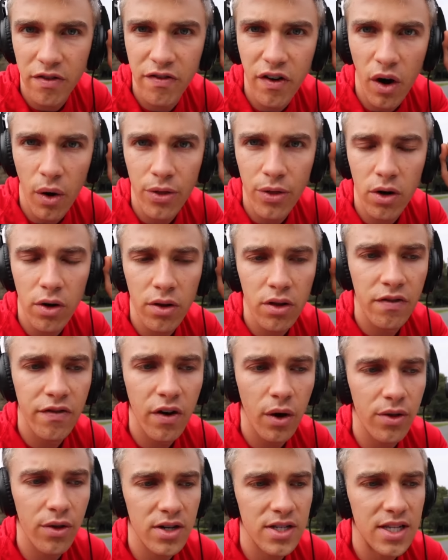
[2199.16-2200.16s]
the phone. They're on the
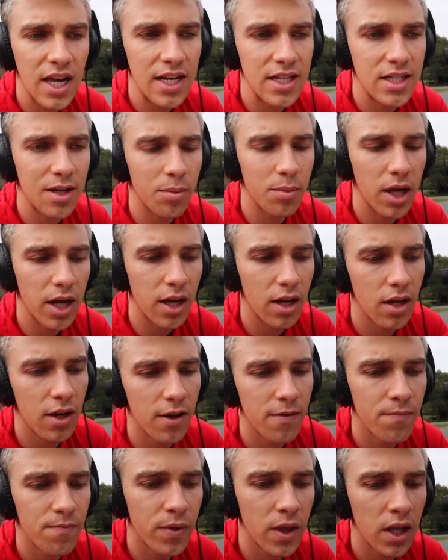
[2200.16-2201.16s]
phone. They're saying something.
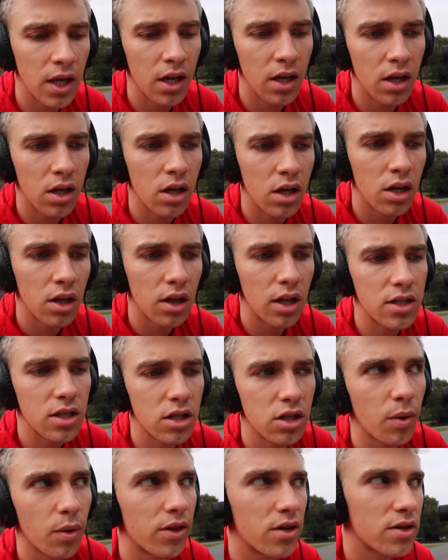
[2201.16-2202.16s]

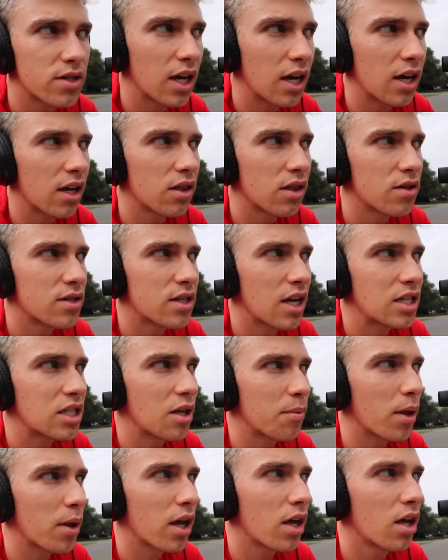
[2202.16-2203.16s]
Listen to what they're saying. They're saying
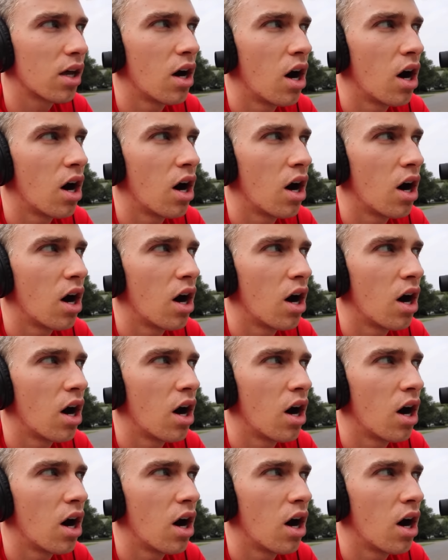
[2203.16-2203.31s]
something.